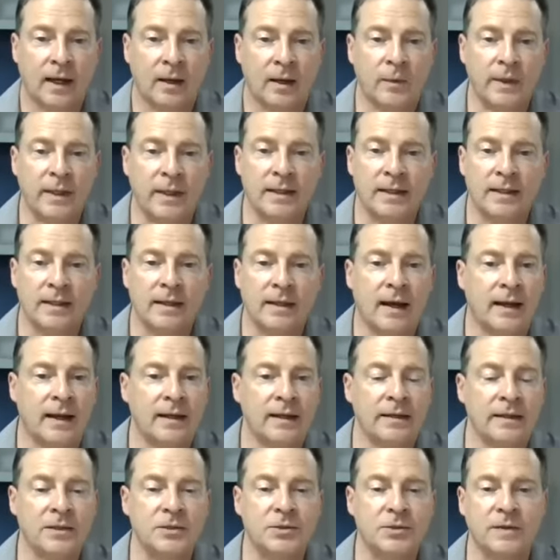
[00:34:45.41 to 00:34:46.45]
We did not
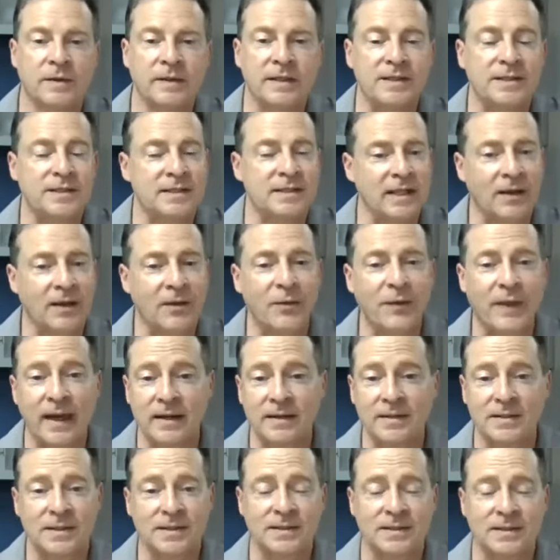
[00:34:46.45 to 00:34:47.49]
initially sell that
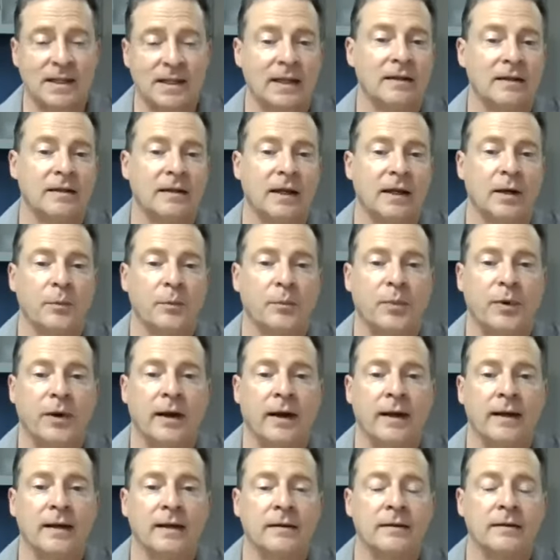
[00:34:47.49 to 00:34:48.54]
as a skincare
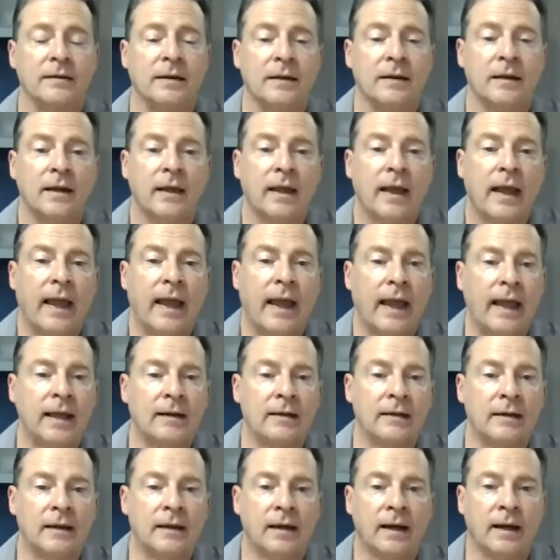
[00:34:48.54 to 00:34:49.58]
product.
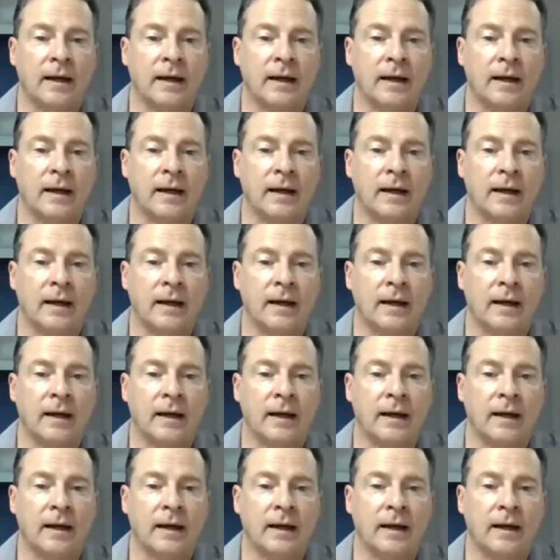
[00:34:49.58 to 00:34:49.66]
And,